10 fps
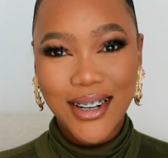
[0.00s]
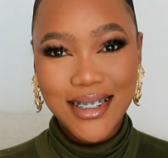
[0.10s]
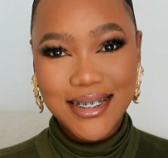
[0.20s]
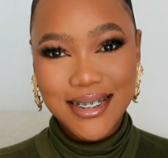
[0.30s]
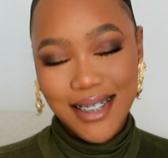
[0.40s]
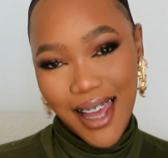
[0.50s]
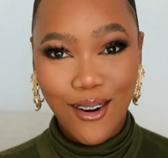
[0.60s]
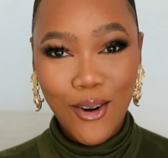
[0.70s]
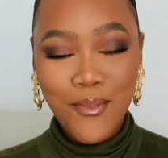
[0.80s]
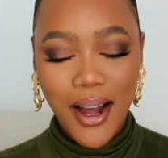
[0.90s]
looked.
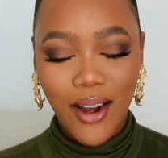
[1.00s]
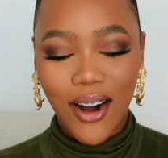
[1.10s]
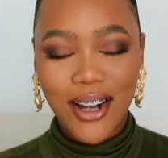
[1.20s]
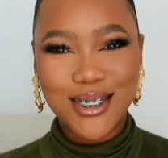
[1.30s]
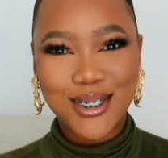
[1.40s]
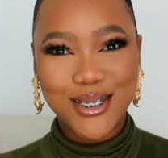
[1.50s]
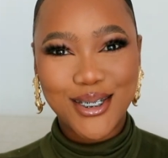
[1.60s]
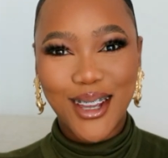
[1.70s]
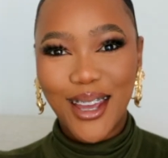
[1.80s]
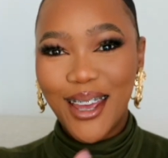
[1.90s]
Oh my gosh.
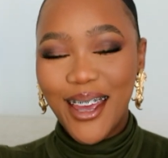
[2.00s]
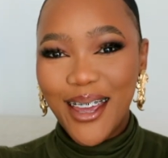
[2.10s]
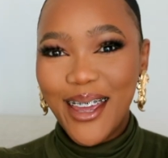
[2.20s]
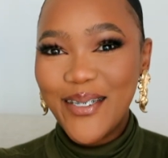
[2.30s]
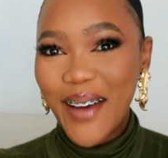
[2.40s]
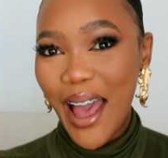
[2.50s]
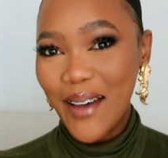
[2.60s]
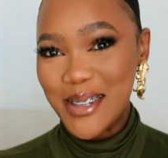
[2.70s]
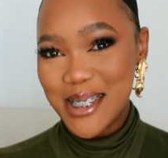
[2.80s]
If I have